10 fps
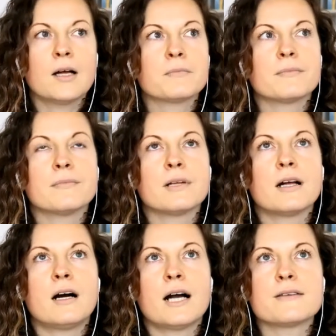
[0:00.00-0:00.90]
Um,
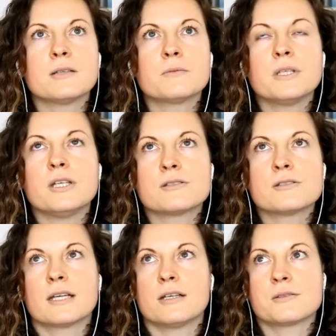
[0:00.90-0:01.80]
I think we need
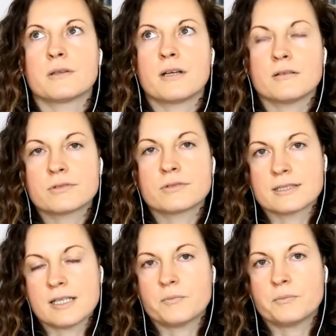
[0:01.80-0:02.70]
to take into account,
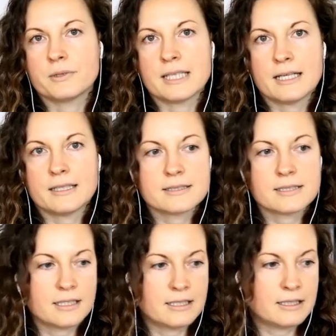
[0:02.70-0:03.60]
for example,
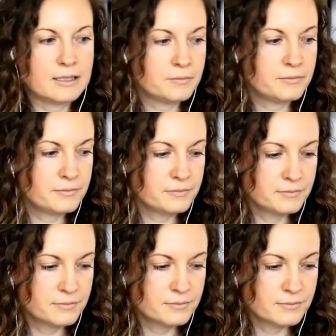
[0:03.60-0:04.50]
that
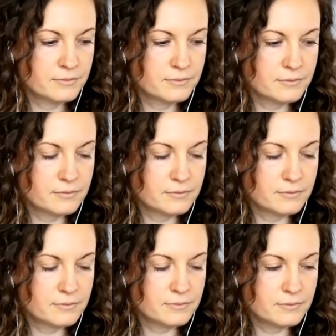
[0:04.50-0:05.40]
um,
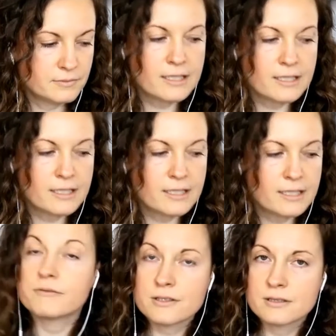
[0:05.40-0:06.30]
genetic
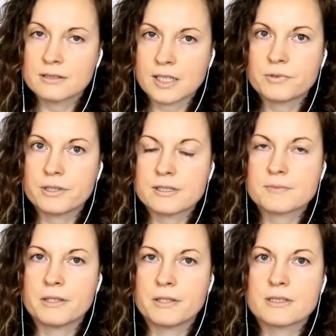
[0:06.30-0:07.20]
factors that
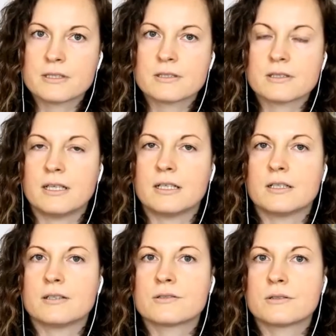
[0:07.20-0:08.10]
predisposes
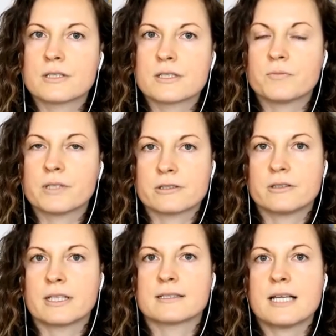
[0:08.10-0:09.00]
uh, towards
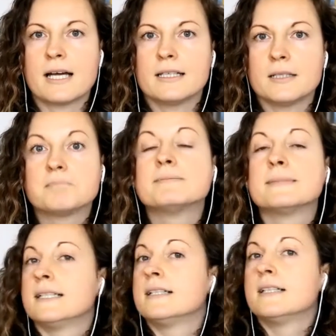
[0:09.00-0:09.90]
depression or
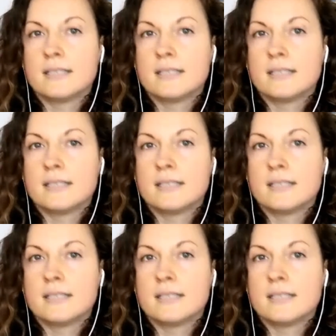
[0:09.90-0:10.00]
anxiety